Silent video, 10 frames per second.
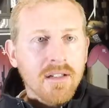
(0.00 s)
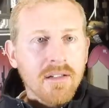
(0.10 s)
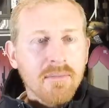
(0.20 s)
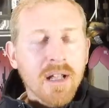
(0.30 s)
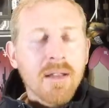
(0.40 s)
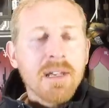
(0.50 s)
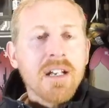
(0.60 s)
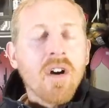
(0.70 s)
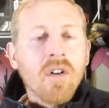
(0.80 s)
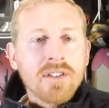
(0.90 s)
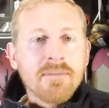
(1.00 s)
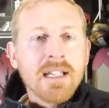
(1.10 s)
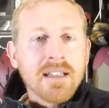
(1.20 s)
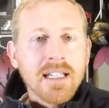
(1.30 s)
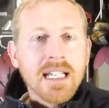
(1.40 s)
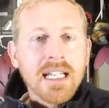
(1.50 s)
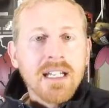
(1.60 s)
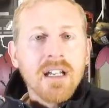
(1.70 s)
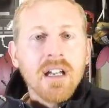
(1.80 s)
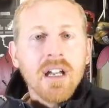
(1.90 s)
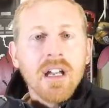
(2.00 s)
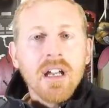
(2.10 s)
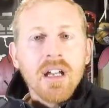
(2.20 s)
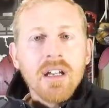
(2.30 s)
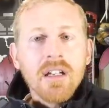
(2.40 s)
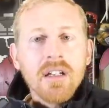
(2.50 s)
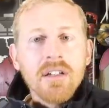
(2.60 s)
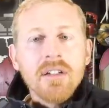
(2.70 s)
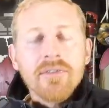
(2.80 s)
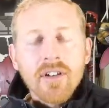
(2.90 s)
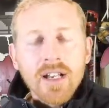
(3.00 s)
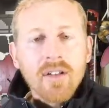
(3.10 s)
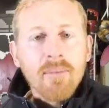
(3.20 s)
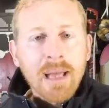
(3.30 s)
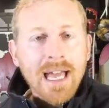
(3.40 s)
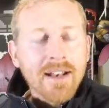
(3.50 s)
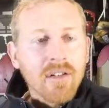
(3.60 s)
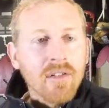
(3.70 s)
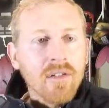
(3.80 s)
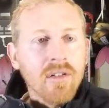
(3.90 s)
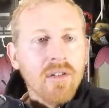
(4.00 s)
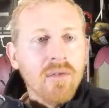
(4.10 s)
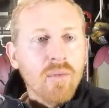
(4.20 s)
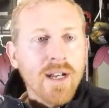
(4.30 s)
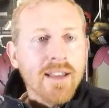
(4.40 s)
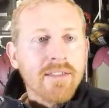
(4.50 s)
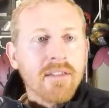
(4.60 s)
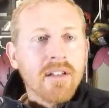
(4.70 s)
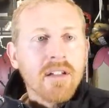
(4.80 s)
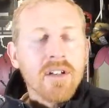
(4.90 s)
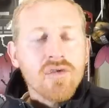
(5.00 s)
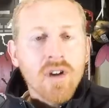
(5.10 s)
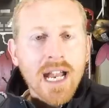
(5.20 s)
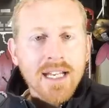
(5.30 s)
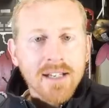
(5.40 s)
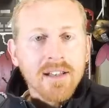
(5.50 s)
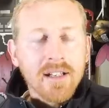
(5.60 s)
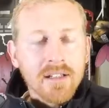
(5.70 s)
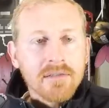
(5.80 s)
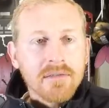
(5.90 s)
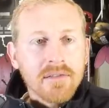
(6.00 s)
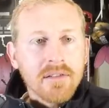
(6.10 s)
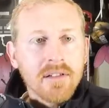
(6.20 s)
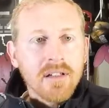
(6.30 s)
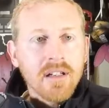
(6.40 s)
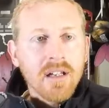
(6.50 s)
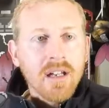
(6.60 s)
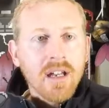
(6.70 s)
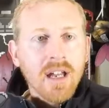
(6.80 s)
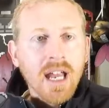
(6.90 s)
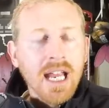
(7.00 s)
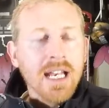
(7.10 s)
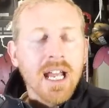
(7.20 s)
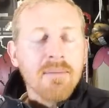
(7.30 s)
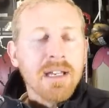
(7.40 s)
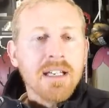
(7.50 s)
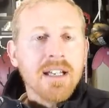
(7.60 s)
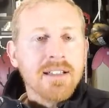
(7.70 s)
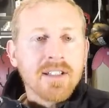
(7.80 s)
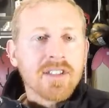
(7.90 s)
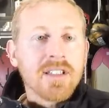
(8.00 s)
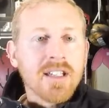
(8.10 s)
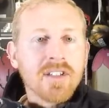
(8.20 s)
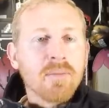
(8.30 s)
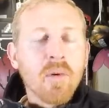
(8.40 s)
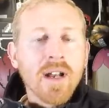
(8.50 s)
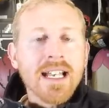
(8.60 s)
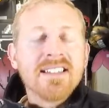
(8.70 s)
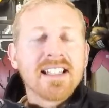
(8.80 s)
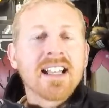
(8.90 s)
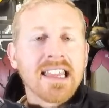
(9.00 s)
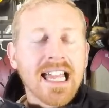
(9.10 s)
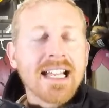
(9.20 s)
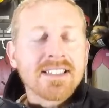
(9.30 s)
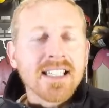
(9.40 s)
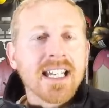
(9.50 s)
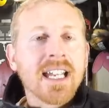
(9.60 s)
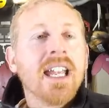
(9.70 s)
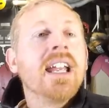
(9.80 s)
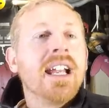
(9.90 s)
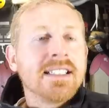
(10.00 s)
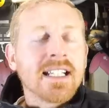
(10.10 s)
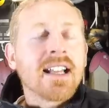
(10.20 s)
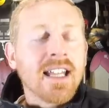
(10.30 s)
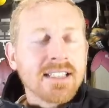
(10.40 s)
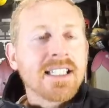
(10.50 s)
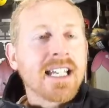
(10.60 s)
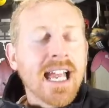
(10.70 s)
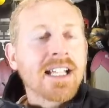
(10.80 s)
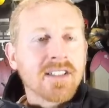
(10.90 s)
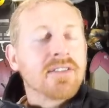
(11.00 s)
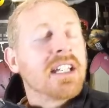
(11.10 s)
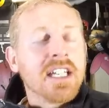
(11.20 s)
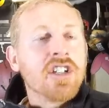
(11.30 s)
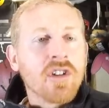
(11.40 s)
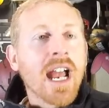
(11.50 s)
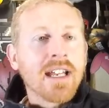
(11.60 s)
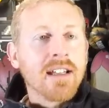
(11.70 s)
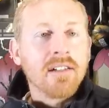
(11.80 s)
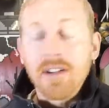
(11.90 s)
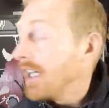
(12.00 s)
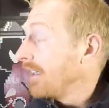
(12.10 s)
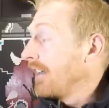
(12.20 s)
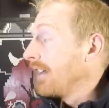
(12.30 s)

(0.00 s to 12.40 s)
But I mean, ultimately, your final battle with Dracula, and I mean, it doesn't disappoint. It's the classic Castlevania Dracula, right?